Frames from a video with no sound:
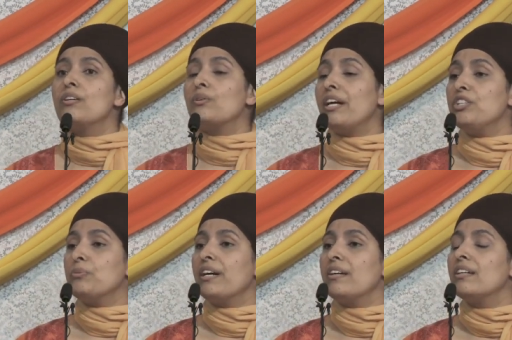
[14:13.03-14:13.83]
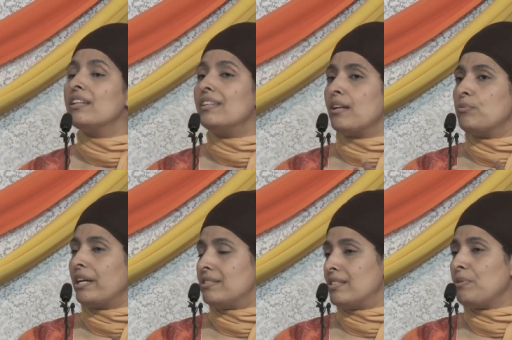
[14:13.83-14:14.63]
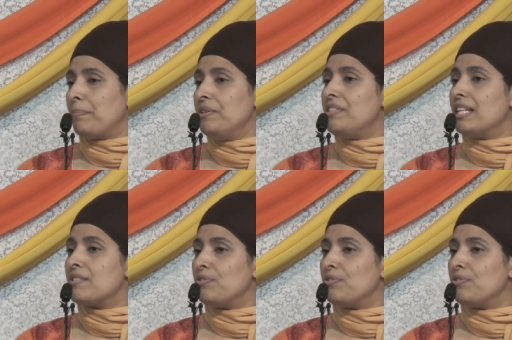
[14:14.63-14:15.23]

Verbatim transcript: or underwear that re represents